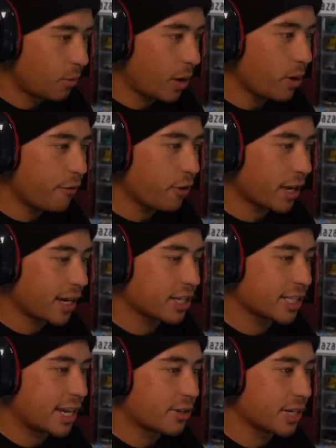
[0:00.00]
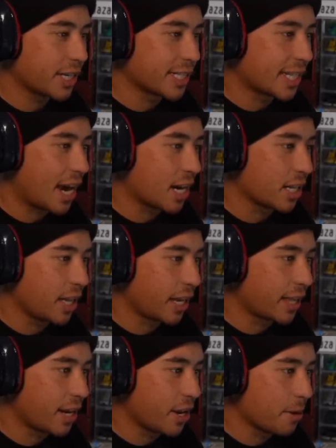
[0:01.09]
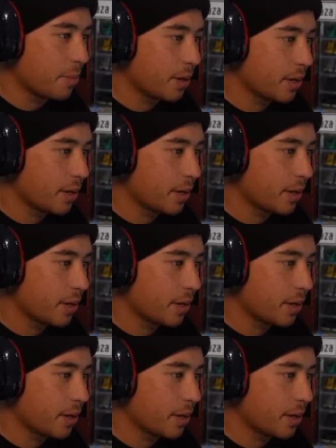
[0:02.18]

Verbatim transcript: Why do I feel like I just sounded exactly like that ump?